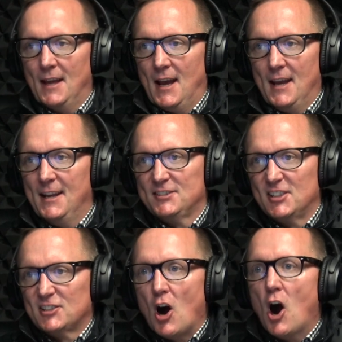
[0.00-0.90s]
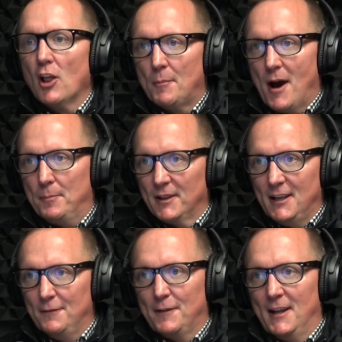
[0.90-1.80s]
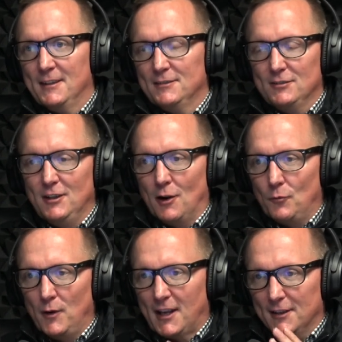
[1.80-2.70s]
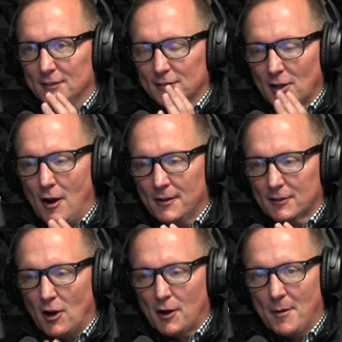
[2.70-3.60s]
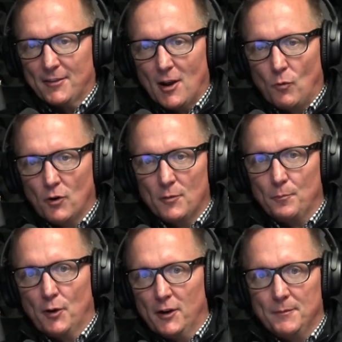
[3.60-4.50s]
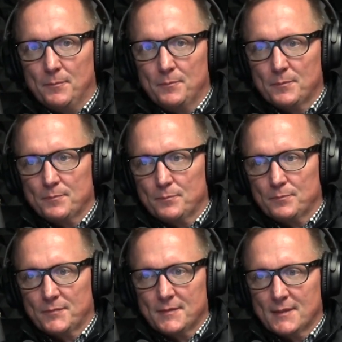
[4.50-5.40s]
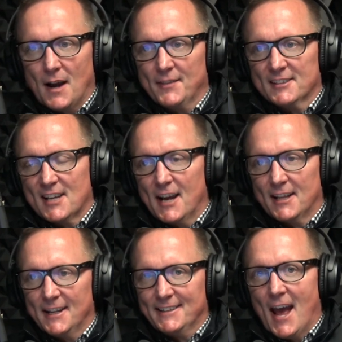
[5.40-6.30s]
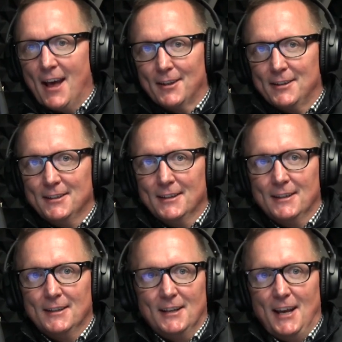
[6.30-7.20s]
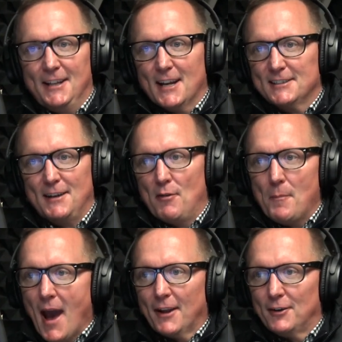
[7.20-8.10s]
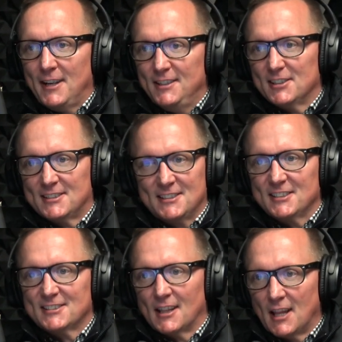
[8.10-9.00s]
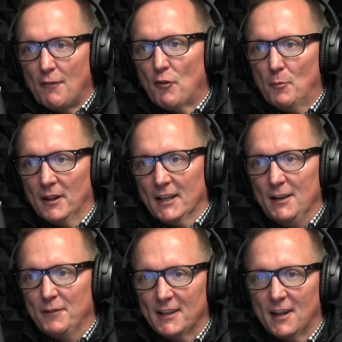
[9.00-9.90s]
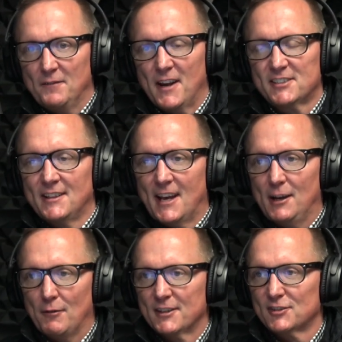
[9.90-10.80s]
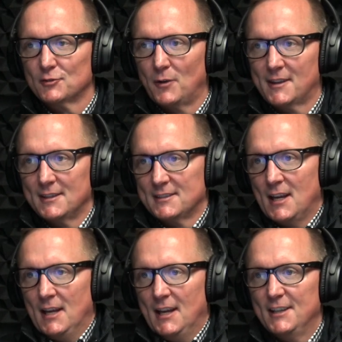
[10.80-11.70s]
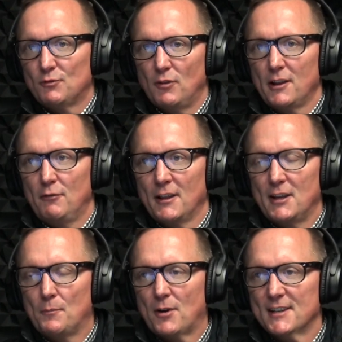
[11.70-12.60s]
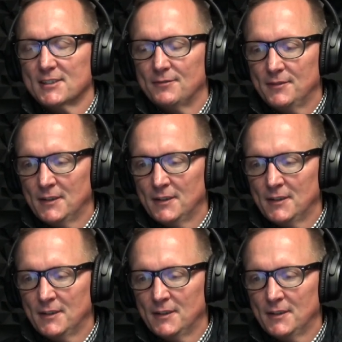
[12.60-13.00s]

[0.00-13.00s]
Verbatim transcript: it's just all about belief, and you know we can talk talk about that word and put it on the sideline. Talent, it doesn't even matter. He just just the level of belief and conviction that he wrestles with is is really really impressive.